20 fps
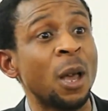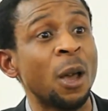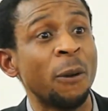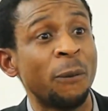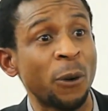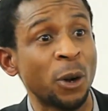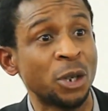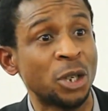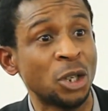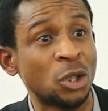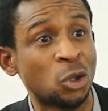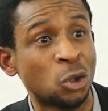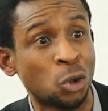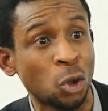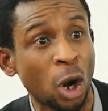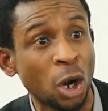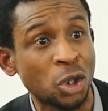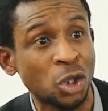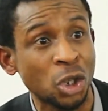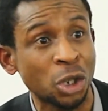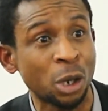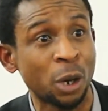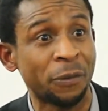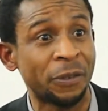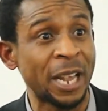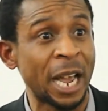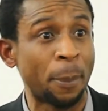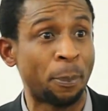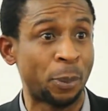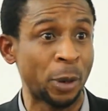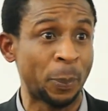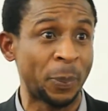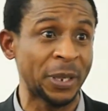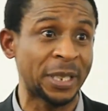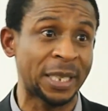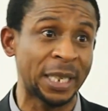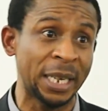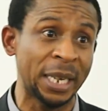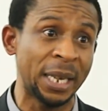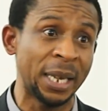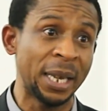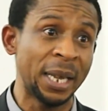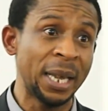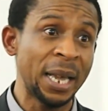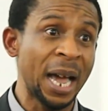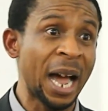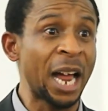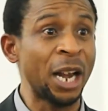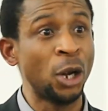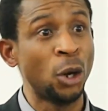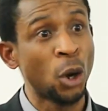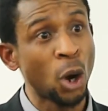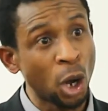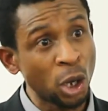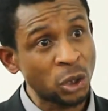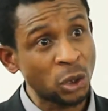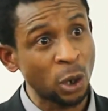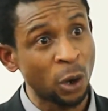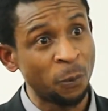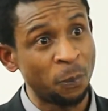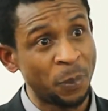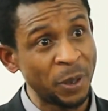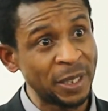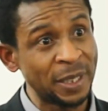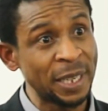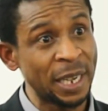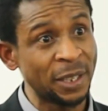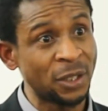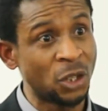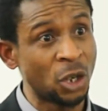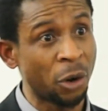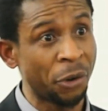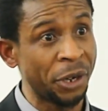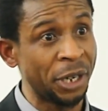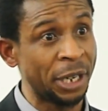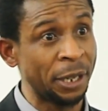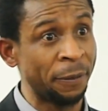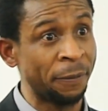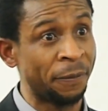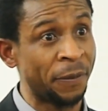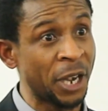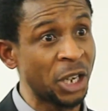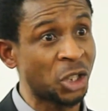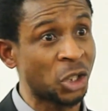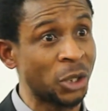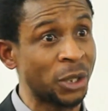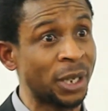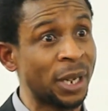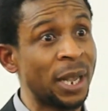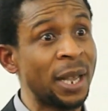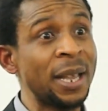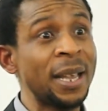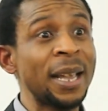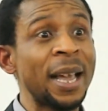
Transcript: for destruction of their property and loss of business during the invasion,